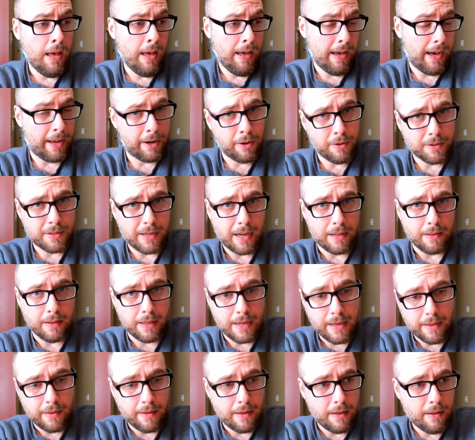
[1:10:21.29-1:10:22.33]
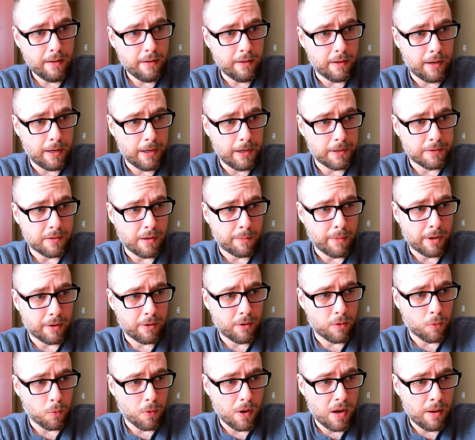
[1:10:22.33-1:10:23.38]
I know it's got lengthy, uh, so I'm not
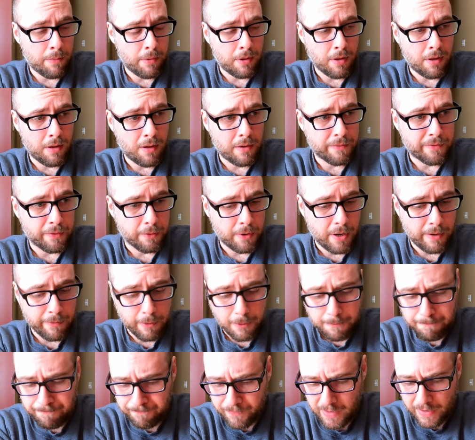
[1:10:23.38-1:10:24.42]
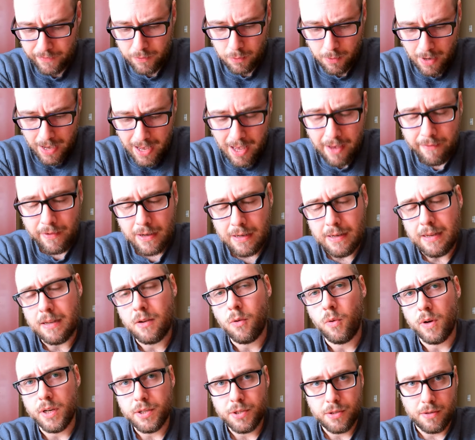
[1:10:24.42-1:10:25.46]
going to ramble on forever. If you have any
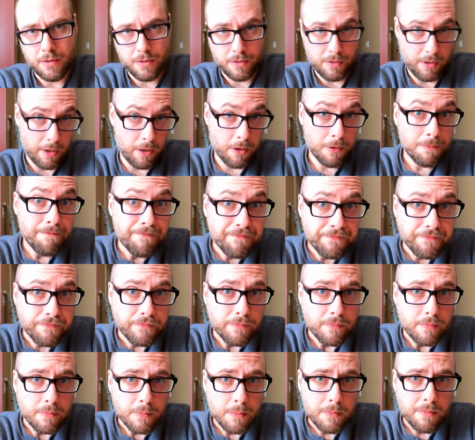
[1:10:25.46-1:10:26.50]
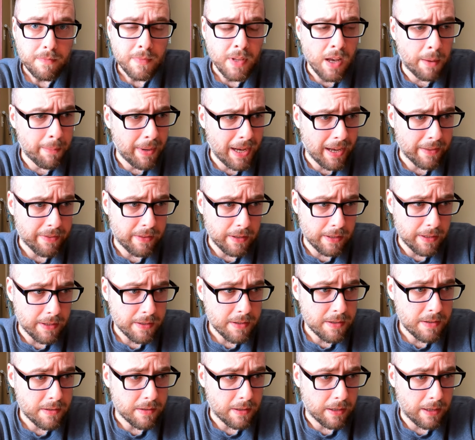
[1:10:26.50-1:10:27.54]
questions, though, about
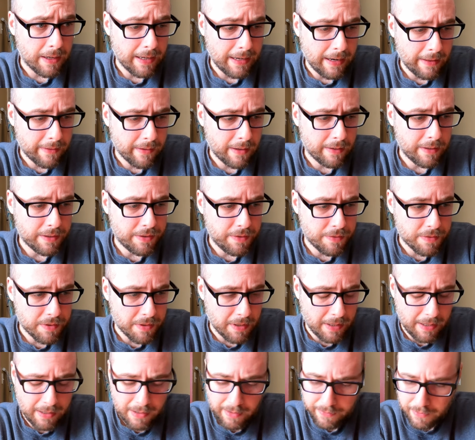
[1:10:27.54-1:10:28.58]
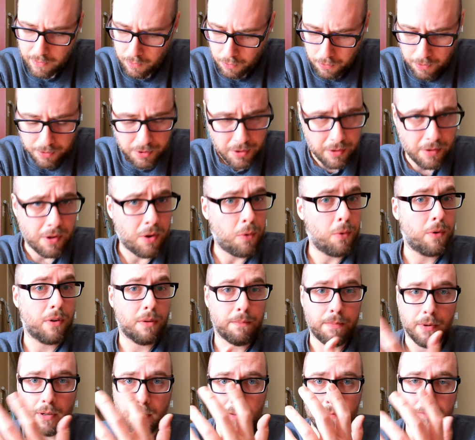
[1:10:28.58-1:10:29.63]
this, uh, anything that you've seen, of course, you know where to
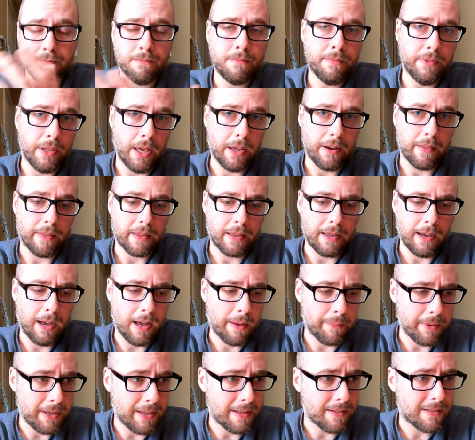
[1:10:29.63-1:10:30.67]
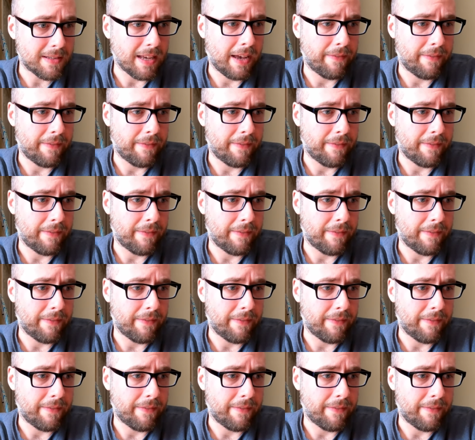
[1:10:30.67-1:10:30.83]
put them down in the comments.